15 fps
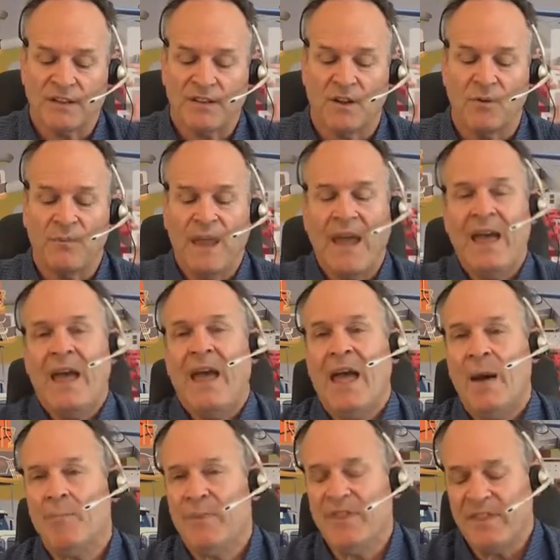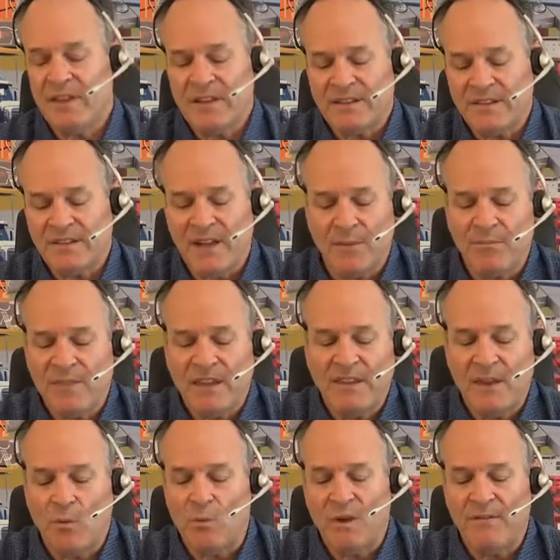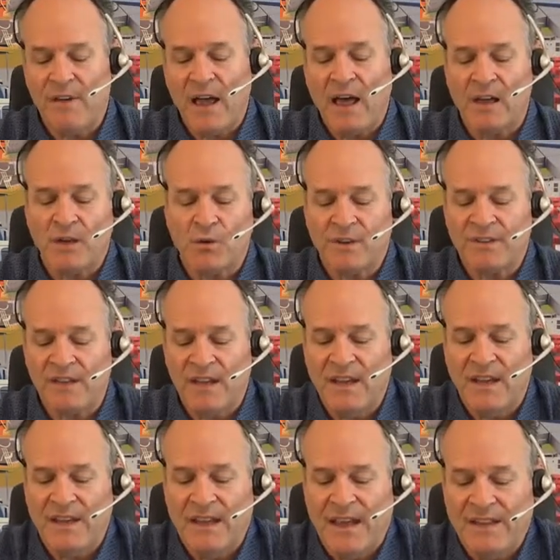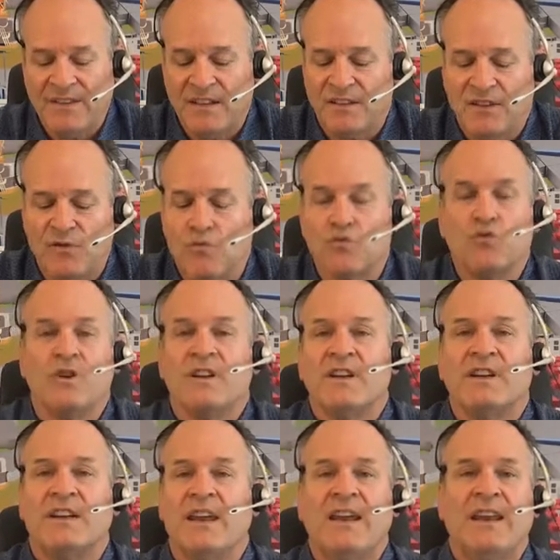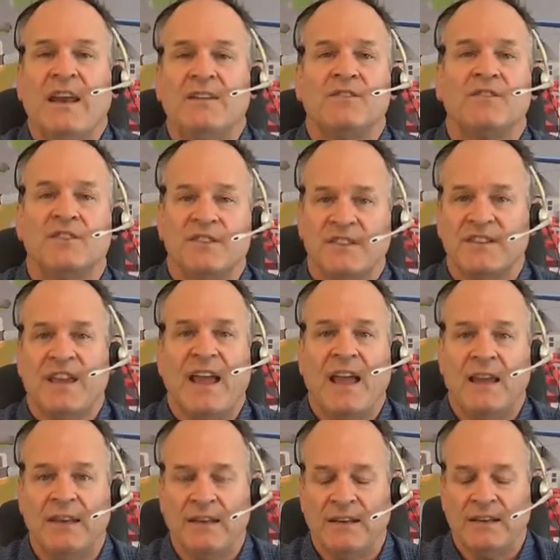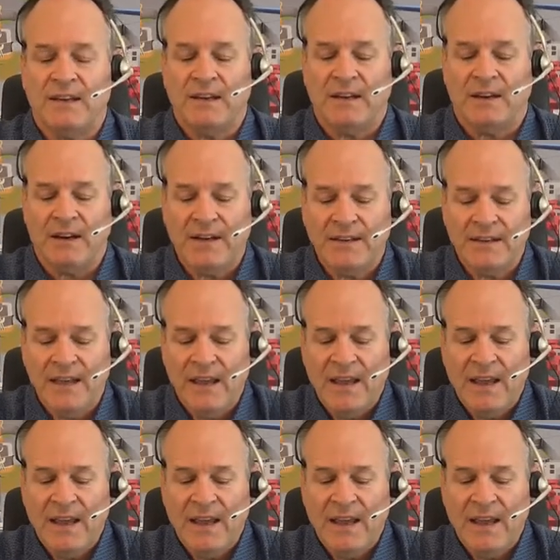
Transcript: So empathy is something that we value it's, as it's rooted in understanding, all right?